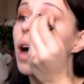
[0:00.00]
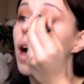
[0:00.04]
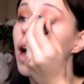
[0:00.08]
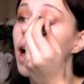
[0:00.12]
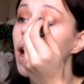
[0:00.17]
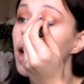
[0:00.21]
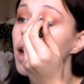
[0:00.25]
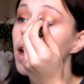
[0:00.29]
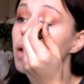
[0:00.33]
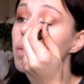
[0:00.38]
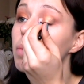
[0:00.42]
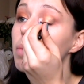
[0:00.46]

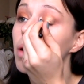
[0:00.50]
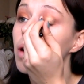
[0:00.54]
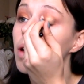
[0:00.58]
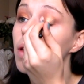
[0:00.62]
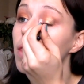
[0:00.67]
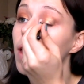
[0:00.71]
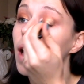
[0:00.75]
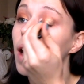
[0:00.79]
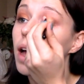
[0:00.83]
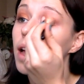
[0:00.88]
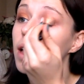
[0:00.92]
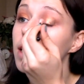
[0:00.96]
and I put
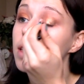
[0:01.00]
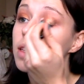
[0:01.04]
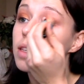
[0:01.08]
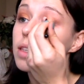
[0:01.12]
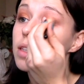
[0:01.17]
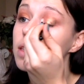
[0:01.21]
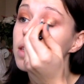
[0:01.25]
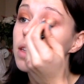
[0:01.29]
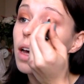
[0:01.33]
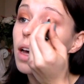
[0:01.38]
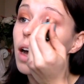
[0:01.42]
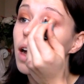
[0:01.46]
that
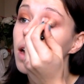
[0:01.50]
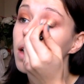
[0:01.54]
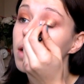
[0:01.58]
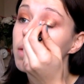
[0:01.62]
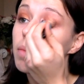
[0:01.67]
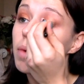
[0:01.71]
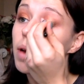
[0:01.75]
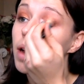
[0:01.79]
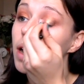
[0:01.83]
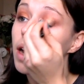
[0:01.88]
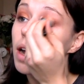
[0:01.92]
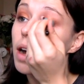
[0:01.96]
inside
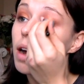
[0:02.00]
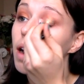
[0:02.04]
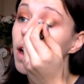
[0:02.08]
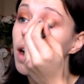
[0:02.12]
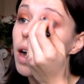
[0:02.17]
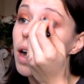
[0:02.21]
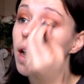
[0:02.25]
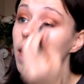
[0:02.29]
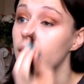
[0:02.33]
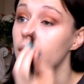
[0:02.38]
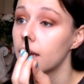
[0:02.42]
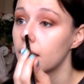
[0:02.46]
my
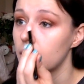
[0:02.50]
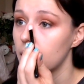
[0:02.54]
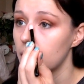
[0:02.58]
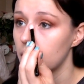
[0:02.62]
eye,